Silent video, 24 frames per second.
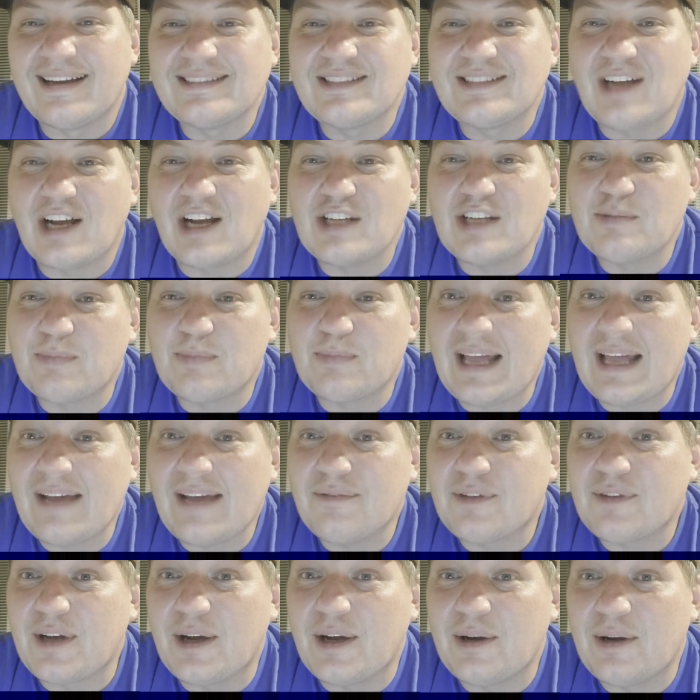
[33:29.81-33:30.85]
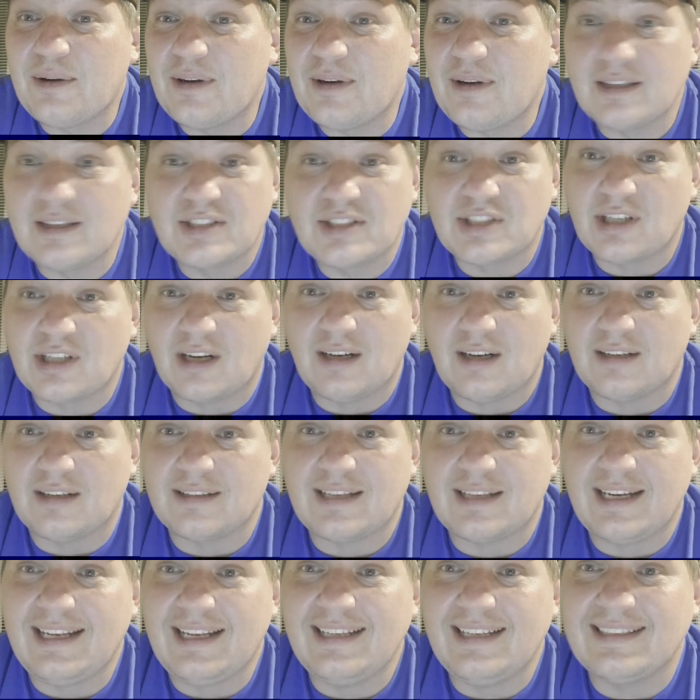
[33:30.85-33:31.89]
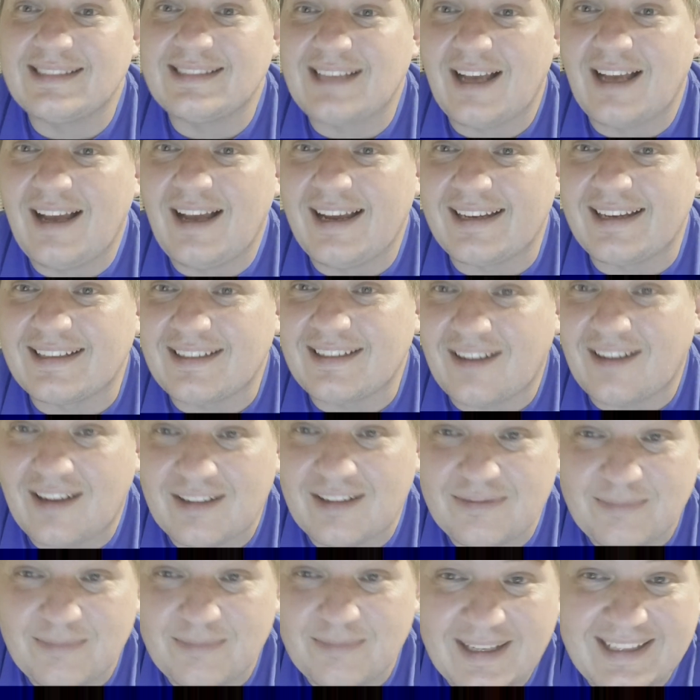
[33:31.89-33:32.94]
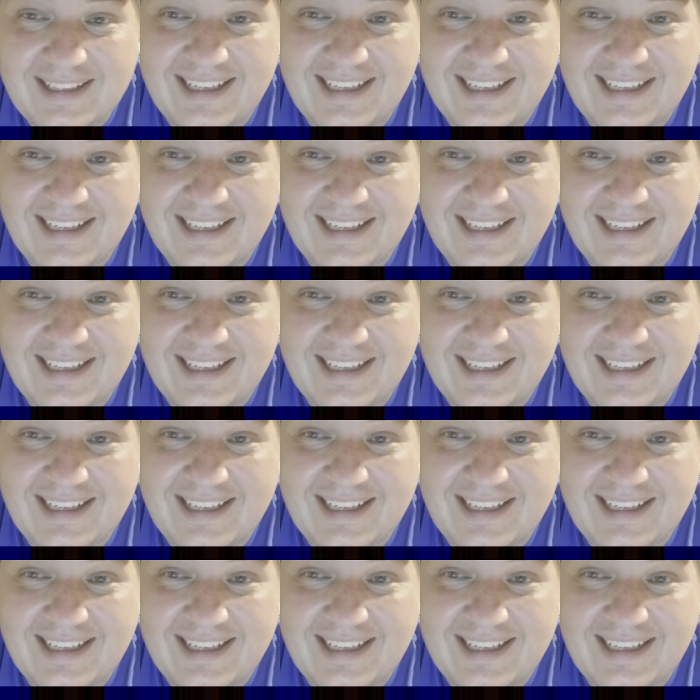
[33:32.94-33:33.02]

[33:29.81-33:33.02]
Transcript: Josh Plavko a shirt that he designed off my.